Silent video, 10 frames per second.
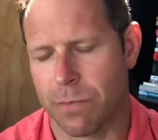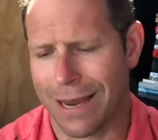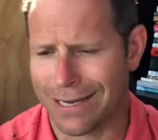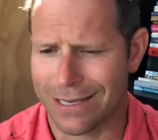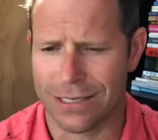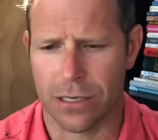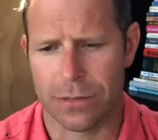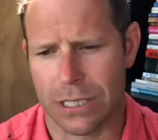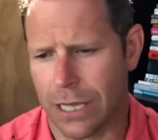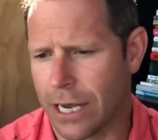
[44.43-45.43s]
magnesium,
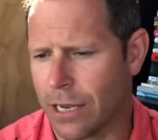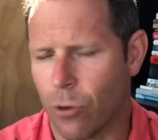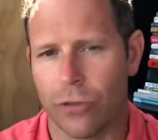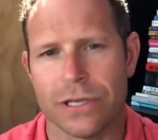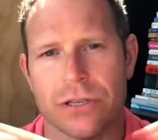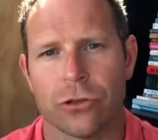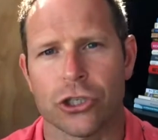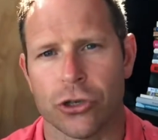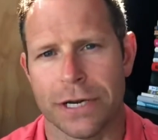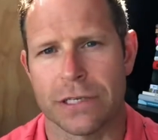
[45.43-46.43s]
selenium, all these other
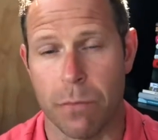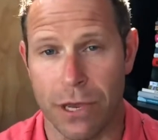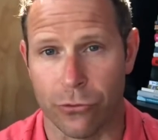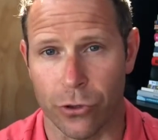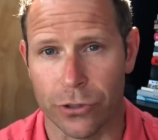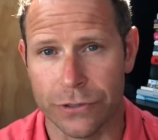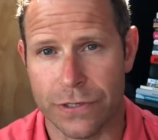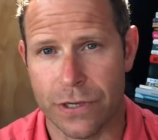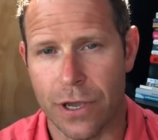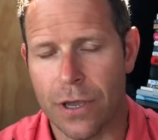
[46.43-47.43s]
trace
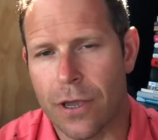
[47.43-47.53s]
minerals.